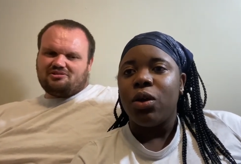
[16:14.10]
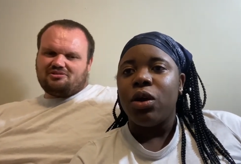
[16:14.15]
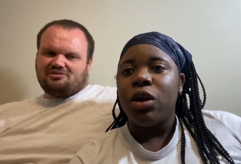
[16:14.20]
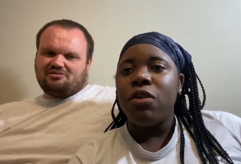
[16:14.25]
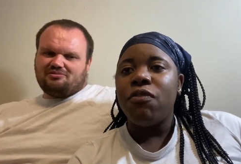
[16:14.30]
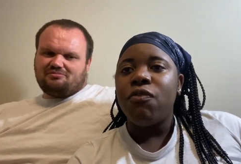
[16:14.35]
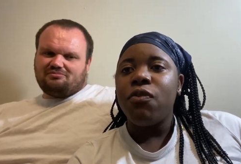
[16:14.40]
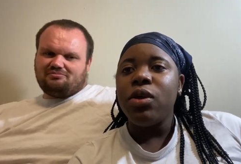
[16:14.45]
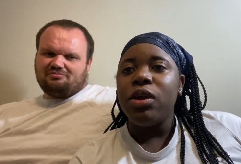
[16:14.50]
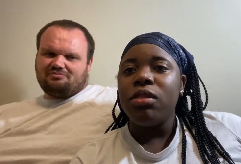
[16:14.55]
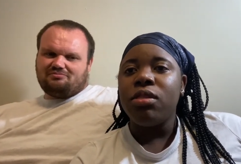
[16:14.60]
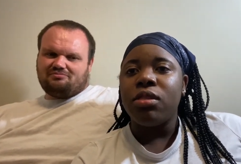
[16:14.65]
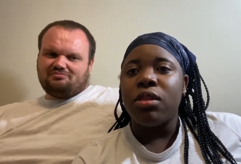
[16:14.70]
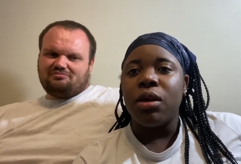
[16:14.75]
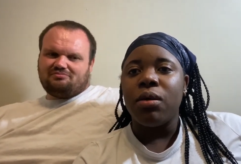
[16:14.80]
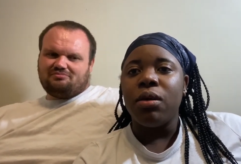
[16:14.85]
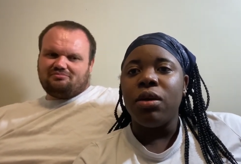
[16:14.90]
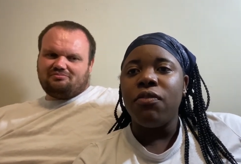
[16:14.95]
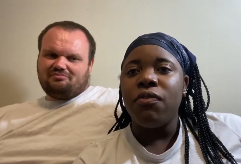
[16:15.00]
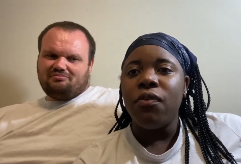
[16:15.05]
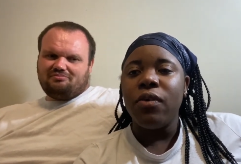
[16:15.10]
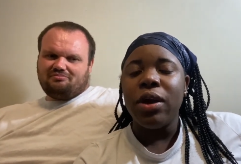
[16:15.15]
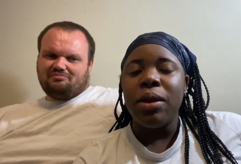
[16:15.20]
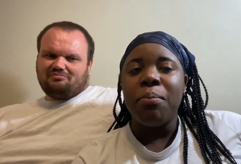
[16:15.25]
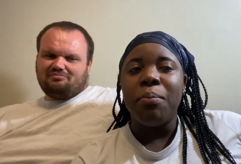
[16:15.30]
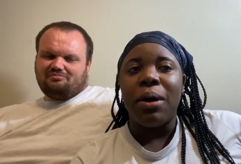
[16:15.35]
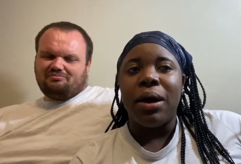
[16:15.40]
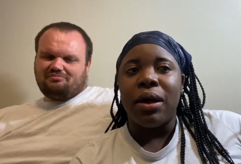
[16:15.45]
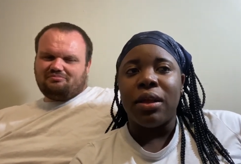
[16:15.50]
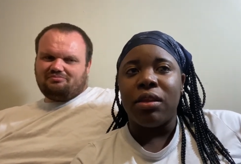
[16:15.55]
Speaker 1: If we had
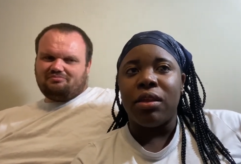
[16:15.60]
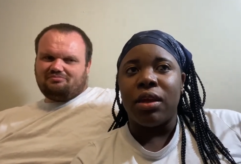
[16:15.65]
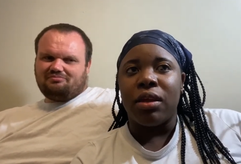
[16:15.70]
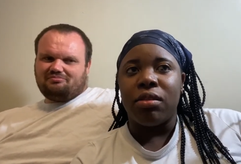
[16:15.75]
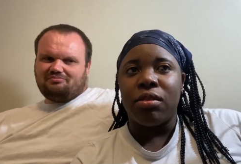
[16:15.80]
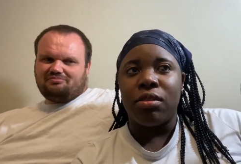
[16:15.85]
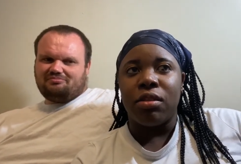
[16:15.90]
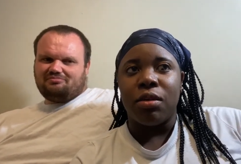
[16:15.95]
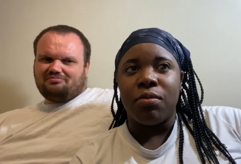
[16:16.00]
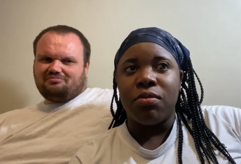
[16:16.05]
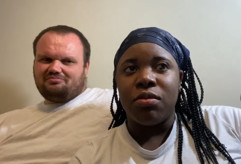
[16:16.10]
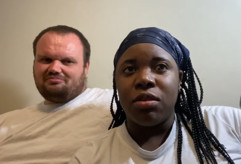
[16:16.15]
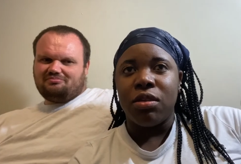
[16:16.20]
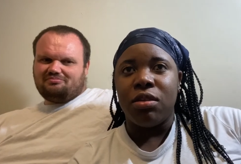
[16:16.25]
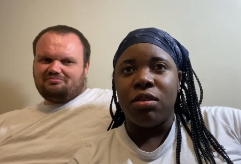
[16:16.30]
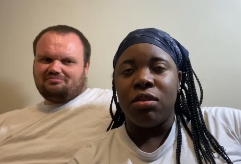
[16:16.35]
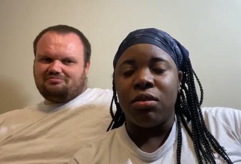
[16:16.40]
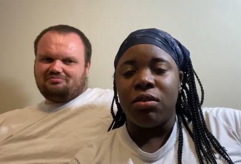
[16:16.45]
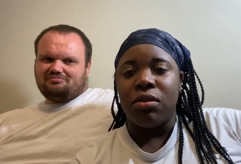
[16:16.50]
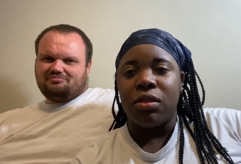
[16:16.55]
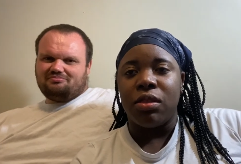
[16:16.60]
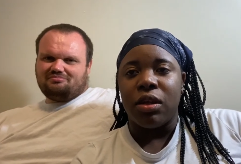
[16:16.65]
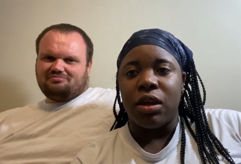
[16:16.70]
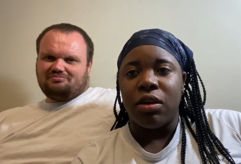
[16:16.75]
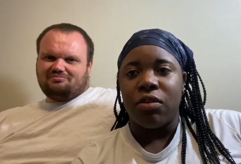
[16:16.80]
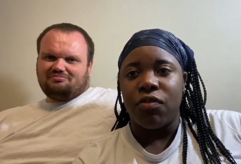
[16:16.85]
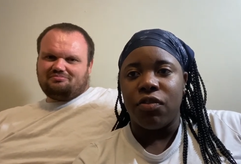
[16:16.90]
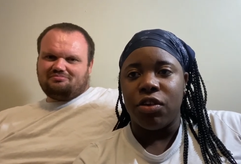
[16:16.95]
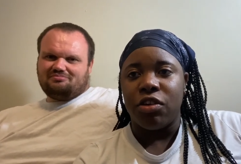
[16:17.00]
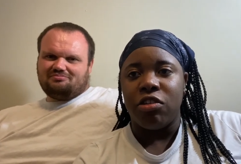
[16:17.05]
bought a substitute
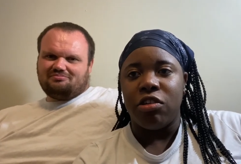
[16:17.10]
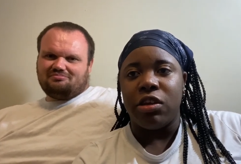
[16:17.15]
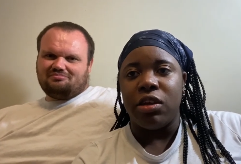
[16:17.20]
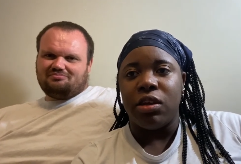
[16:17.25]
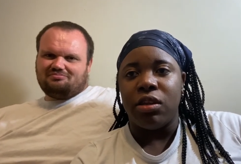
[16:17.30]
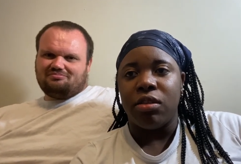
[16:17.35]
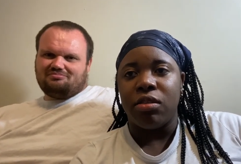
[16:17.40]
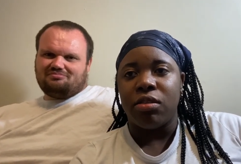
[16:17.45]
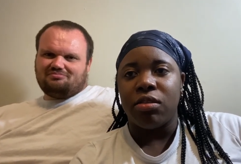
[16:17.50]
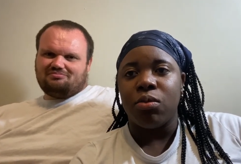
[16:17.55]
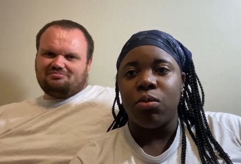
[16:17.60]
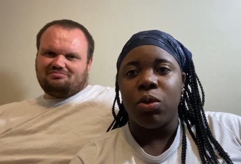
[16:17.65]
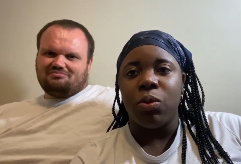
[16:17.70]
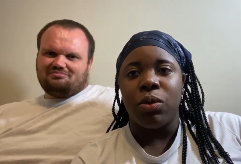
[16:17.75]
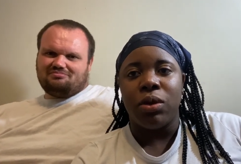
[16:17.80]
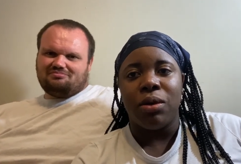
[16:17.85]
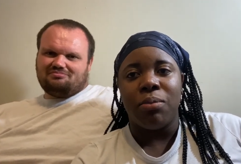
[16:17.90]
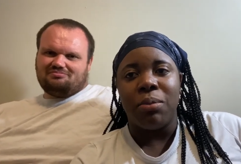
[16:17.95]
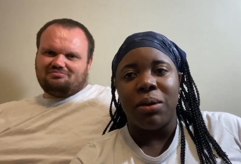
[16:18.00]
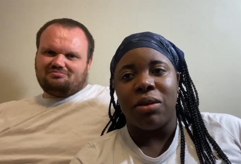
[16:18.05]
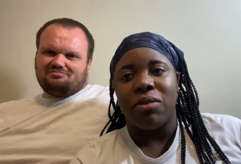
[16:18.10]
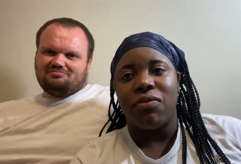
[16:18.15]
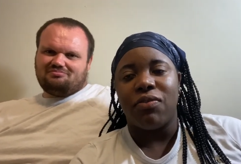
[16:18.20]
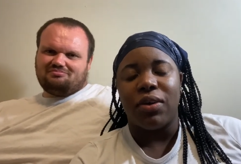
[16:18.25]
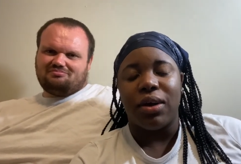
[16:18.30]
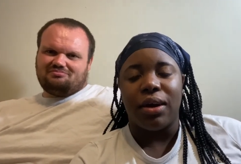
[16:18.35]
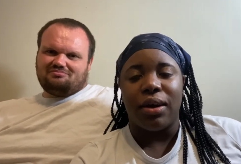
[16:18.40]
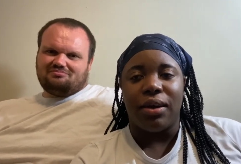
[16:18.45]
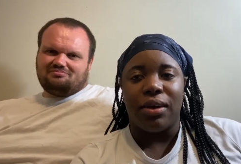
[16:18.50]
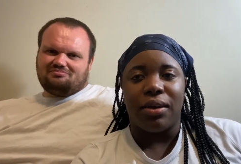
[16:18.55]
thing for cheese, we would have been
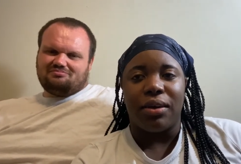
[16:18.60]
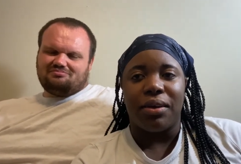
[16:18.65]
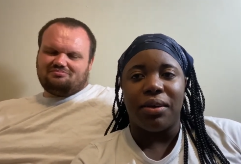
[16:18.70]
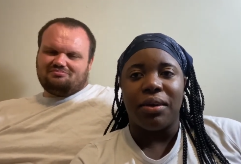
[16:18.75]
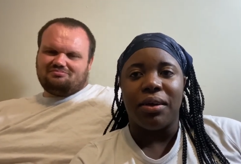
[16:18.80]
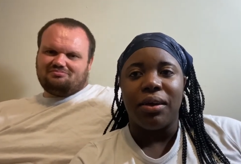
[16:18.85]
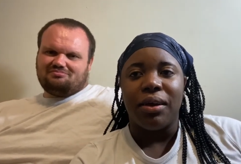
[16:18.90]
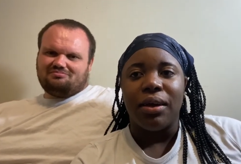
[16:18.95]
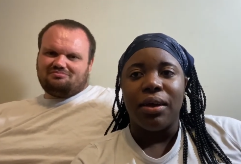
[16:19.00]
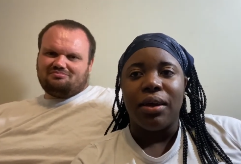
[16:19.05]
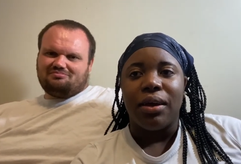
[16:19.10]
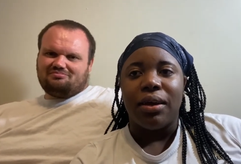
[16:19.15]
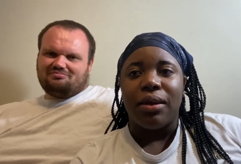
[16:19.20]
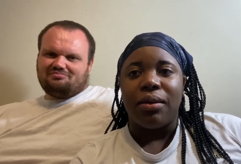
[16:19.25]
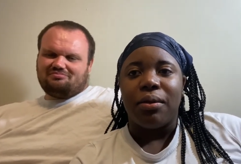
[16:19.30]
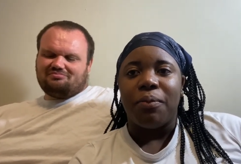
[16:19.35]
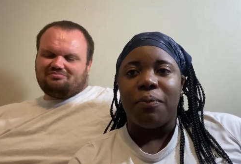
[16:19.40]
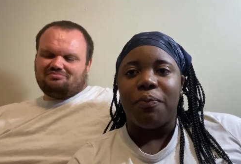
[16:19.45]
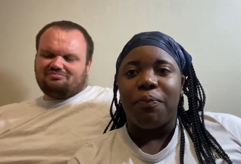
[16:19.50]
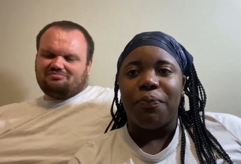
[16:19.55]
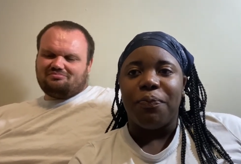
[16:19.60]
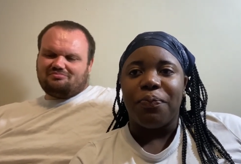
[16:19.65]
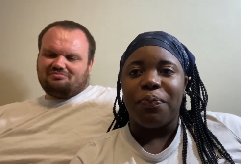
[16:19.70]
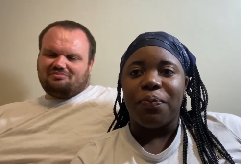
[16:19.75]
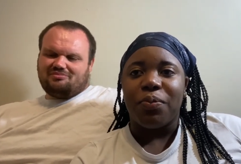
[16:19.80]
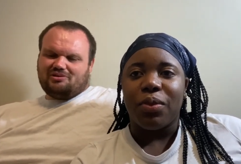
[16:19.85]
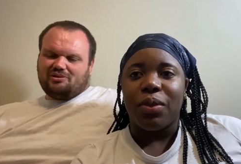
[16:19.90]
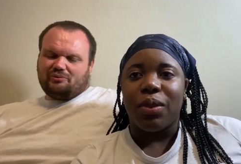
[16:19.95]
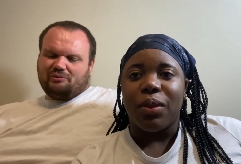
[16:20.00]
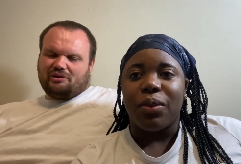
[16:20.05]
fine.
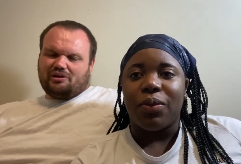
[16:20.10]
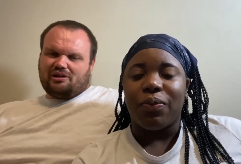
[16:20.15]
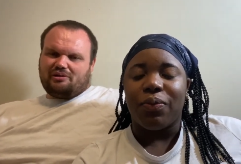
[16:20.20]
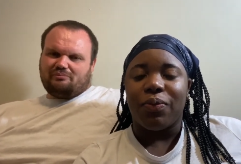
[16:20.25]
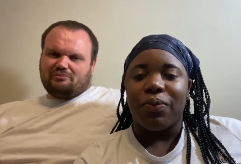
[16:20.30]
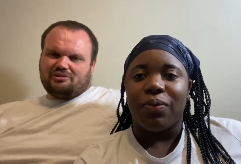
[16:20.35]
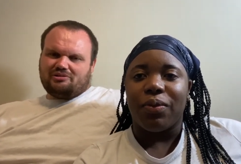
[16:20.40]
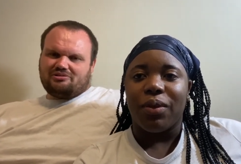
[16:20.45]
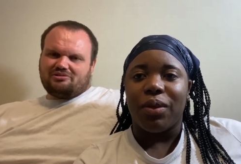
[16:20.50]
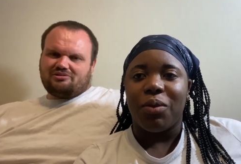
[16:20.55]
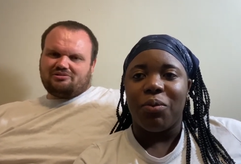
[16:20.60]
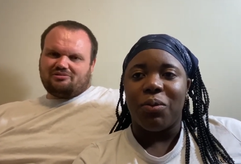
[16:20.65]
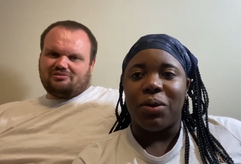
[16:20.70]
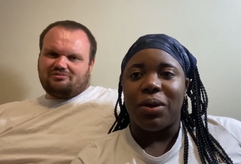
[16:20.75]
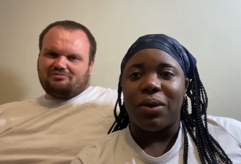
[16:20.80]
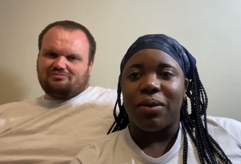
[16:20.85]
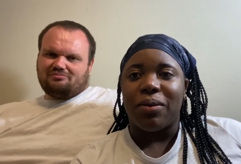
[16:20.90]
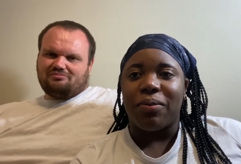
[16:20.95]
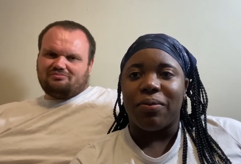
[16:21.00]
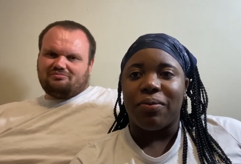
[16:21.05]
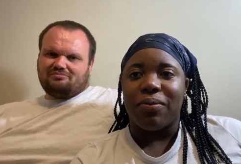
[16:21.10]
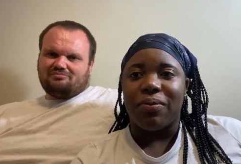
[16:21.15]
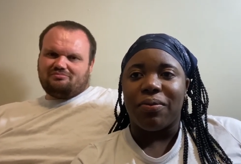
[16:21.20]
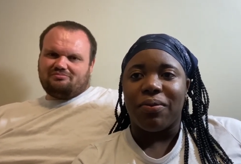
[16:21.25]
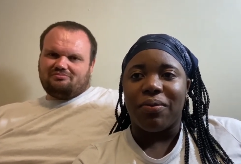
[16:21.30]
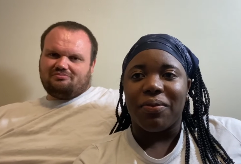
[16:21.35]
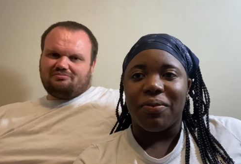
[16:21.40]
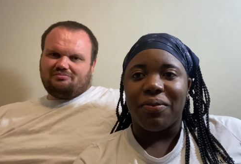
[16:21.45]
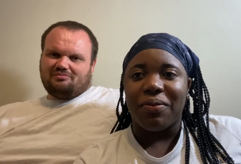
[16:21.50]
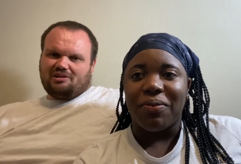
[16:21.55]
Speaker 2: You know what I missed?
Speaker 1: What?
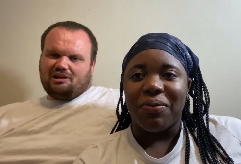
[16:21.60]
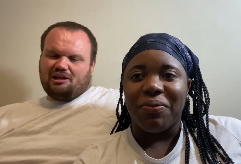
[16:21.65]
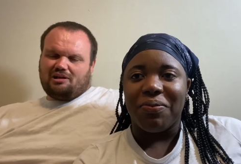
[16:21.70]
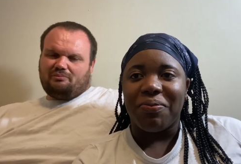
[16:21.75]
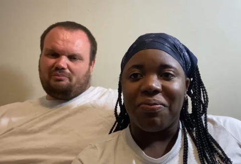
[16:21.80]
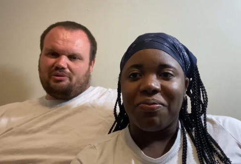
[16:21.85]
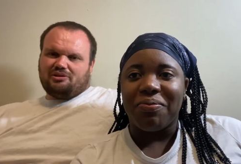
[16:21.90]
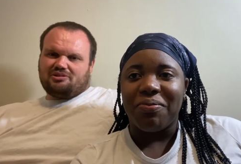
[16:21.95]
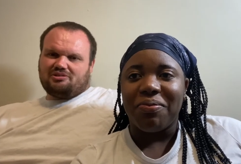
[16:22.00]
Speaker 2: I missed